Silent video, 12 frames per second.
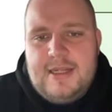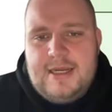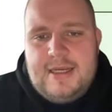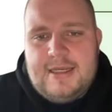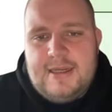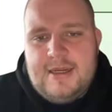
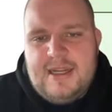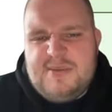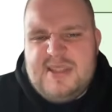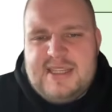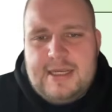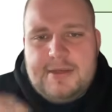And as
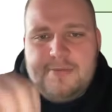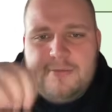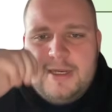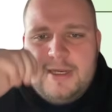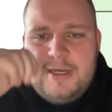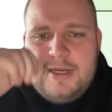we said,
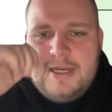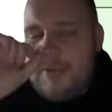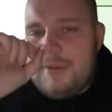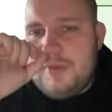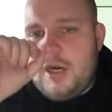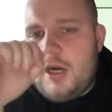really
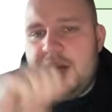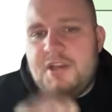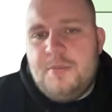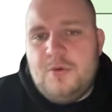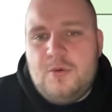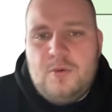compact behind the
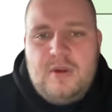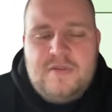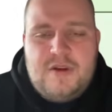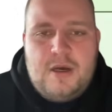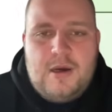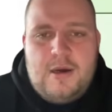ball with
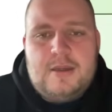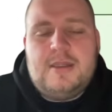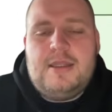our